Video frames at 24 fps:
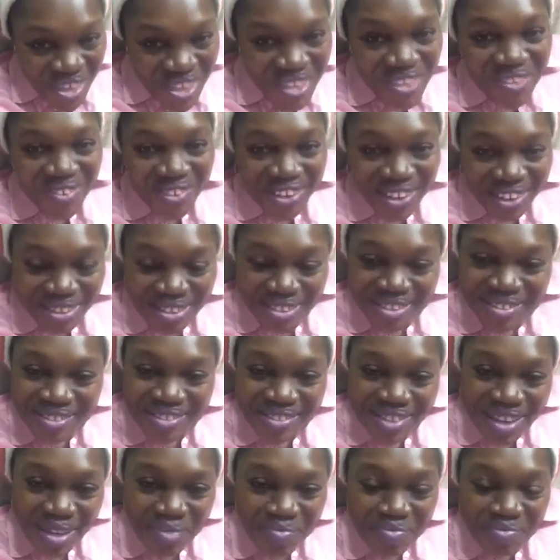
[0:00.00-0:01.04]
you can do
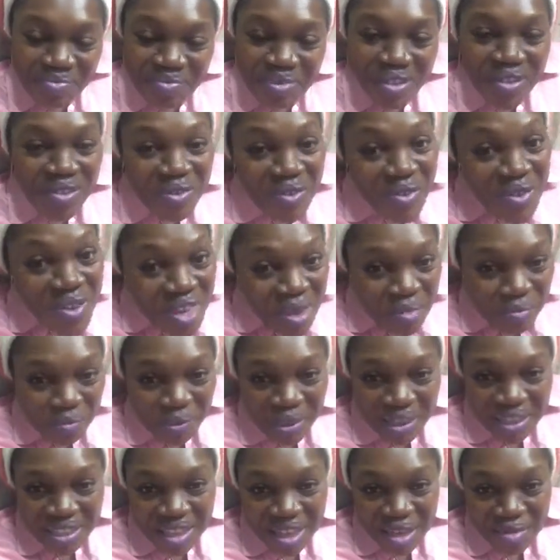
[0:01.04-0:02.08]
them. You can
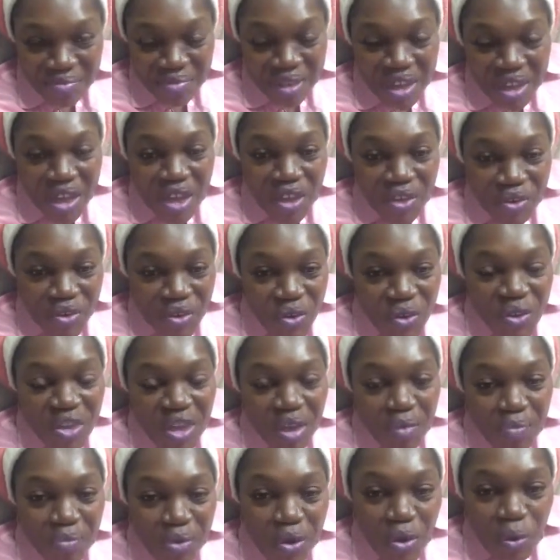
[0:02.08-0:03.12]
be them. You
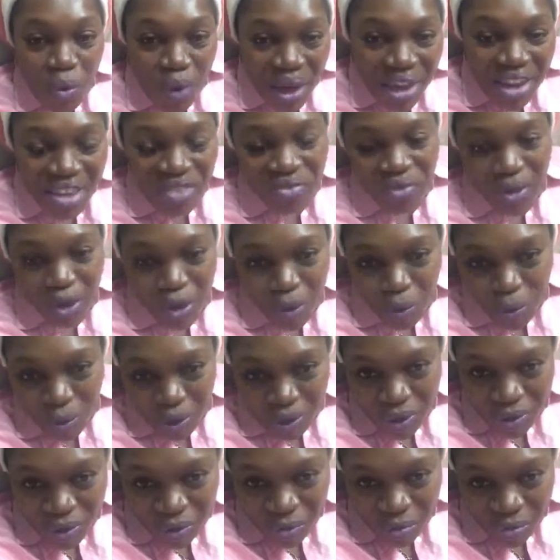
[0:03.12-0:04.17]
can be whatever you
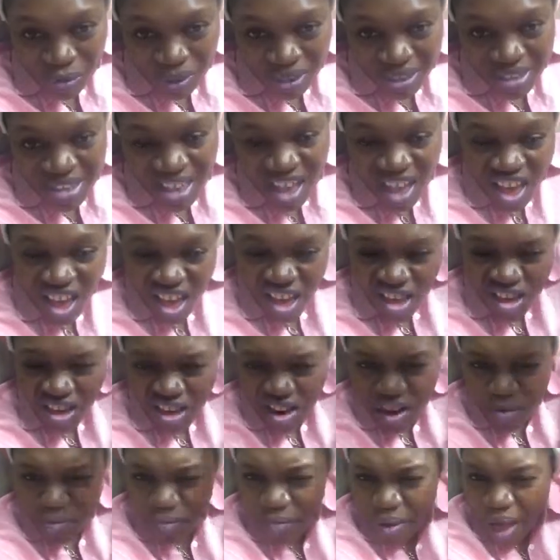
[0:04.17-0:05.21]
want to be.
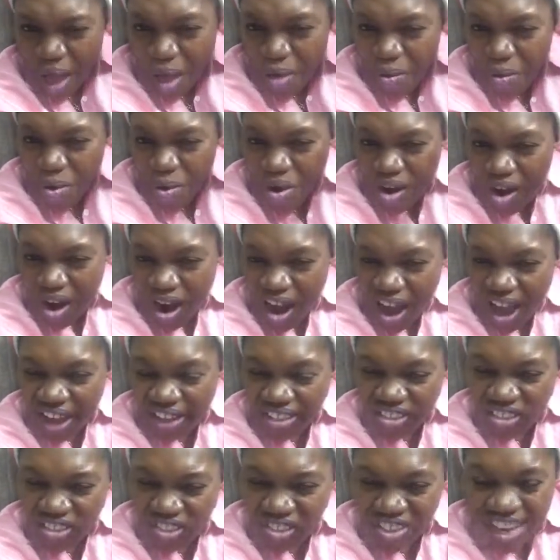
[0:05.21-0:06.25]
Great power.
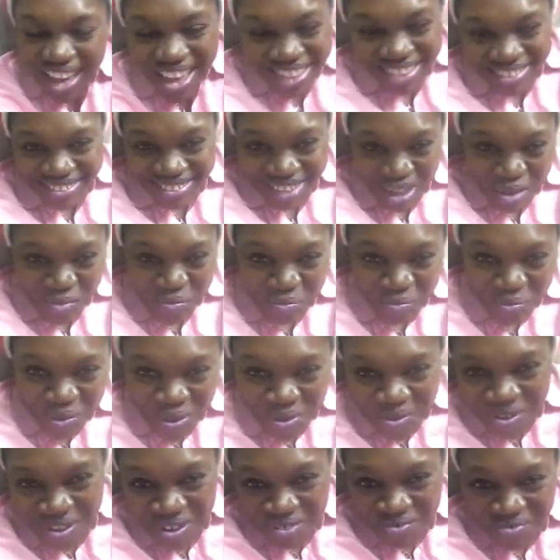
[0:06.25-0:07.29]

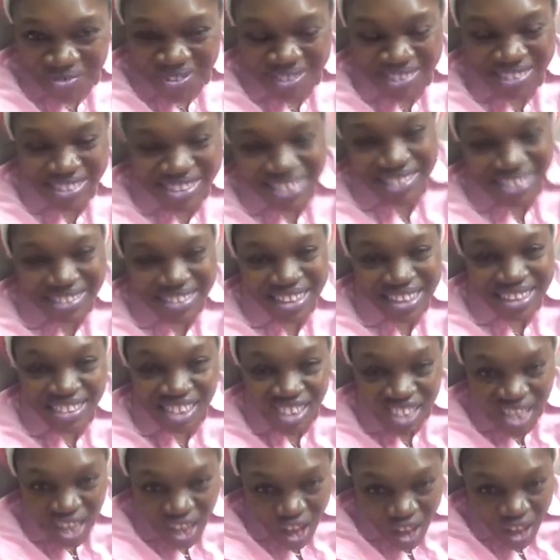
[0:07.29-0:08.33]
Beautiful
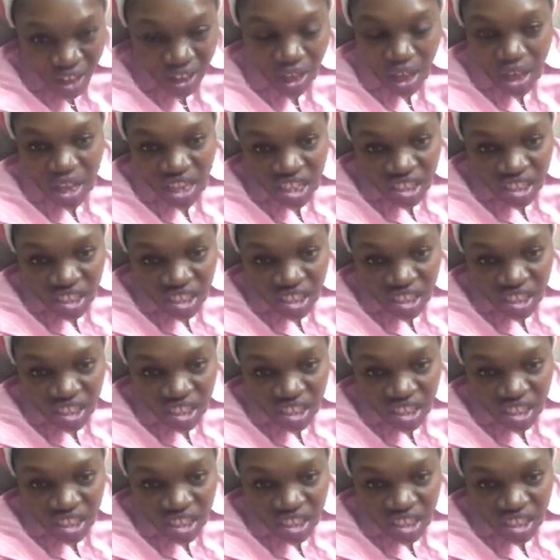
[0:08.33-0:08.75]
sisters, young,